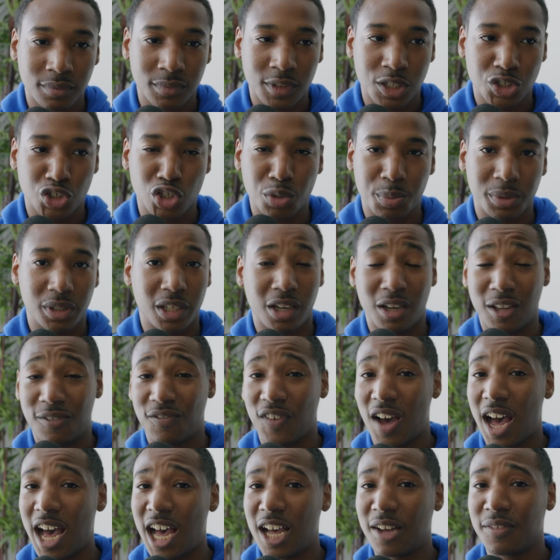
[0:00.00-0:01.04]
Super
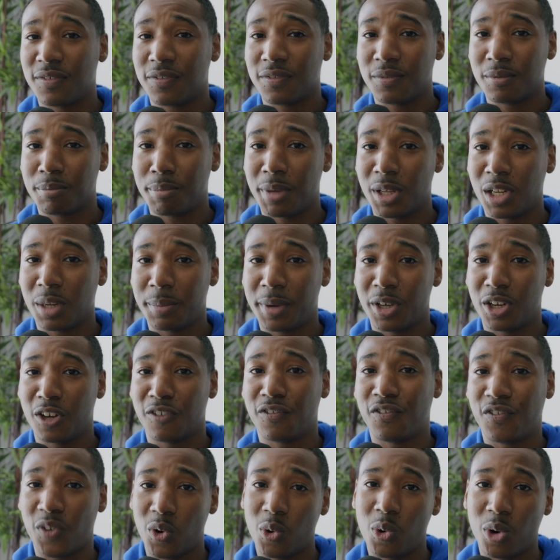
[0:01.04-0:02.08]
35 millimeter
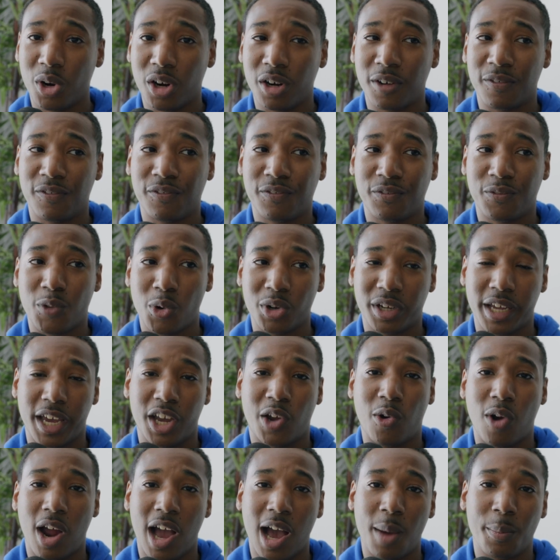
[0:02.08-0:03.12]
for 4K
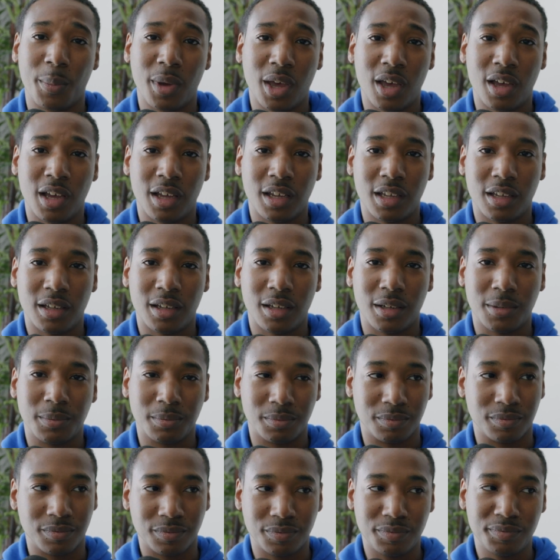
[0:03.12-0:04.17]
crop.
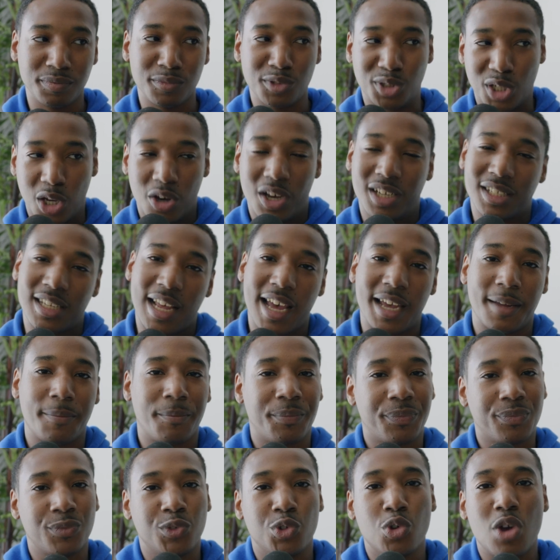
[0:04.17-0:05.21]
So it's like
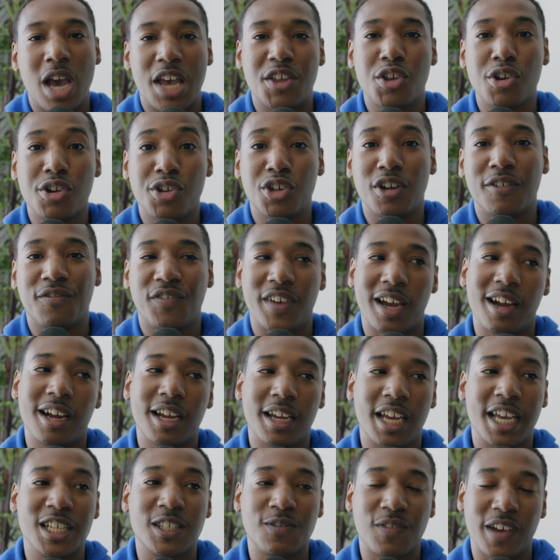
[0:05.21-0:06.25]

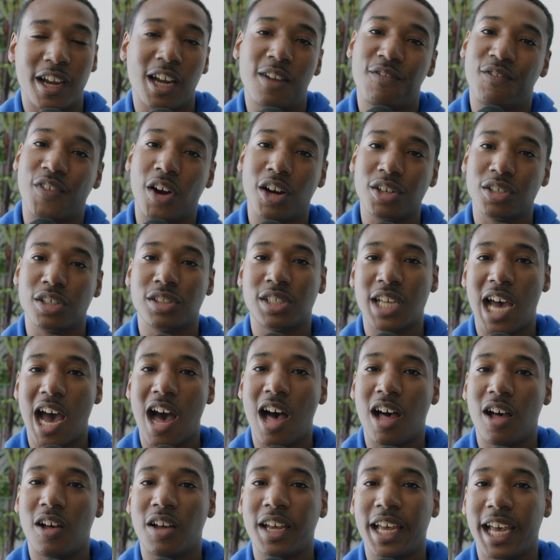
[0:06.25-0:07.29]
it's very
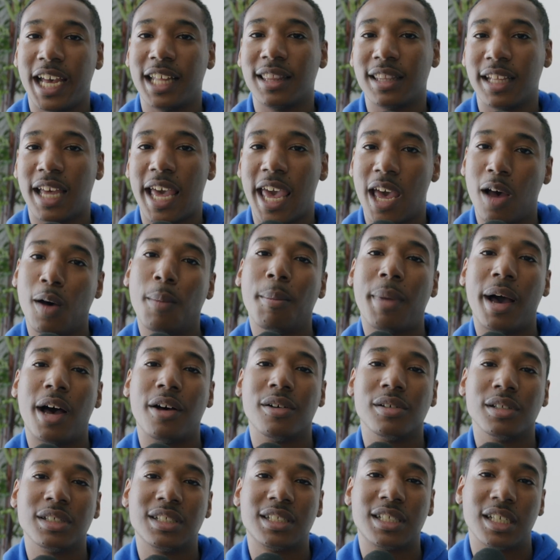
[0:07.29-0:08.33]
versatile in the L
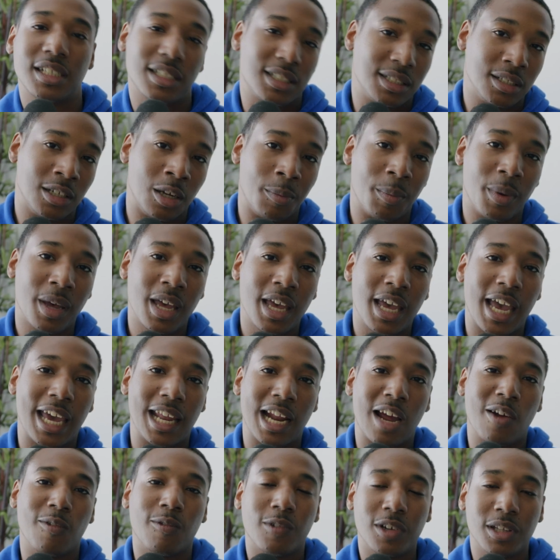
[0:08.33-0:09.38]
mount system, and
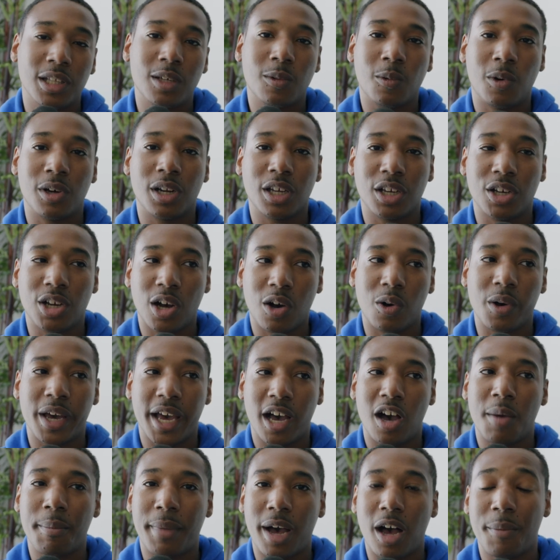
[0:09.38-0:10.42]
I really want to go
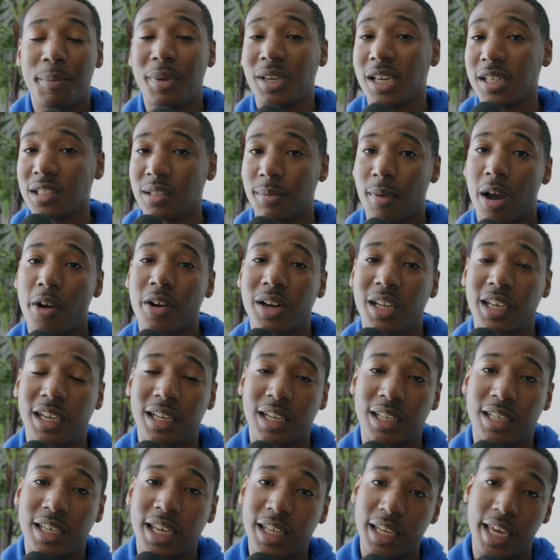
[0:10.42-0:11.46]
L mount because I'm already going
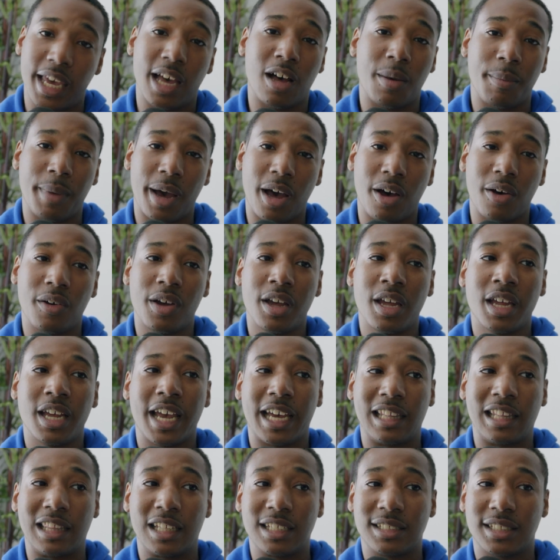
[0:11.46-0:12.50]
to get L mount.
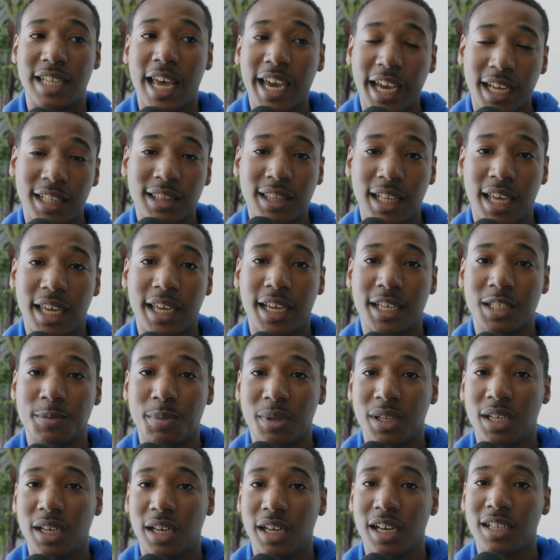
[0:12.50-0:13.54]
And the second thing is
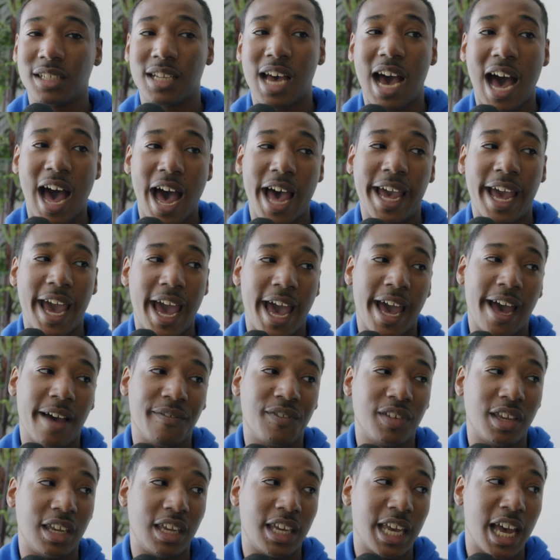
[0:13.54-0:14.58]
because I have
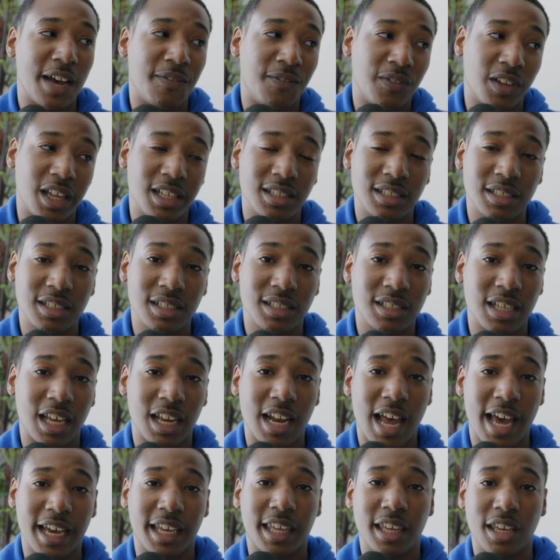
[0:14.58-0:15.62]
EF lenses and
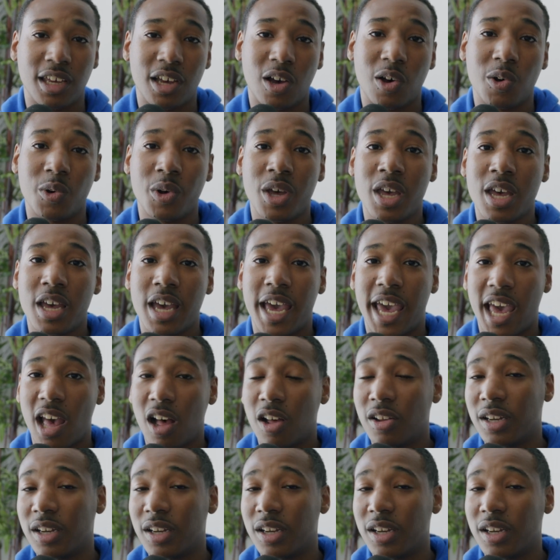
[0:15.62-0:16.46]
I can go L